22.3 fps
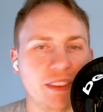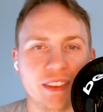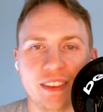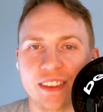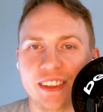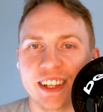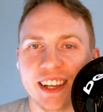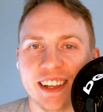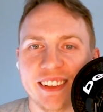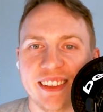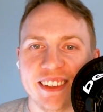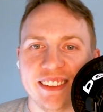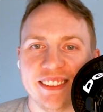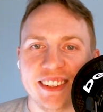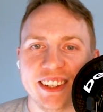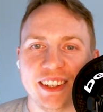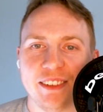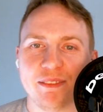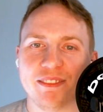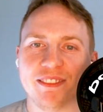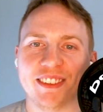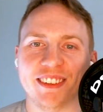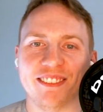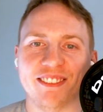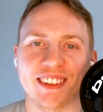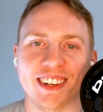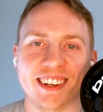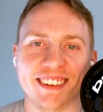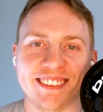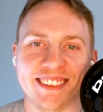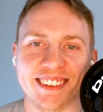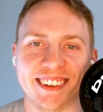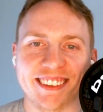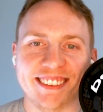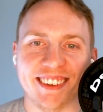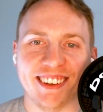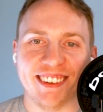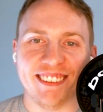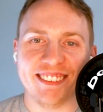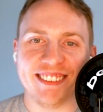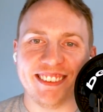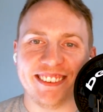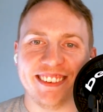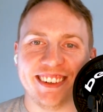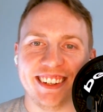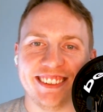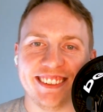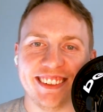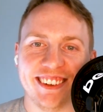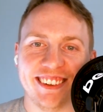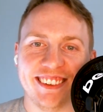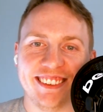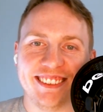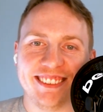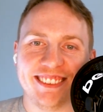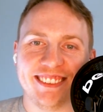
the other team that finished in the top 3's odds?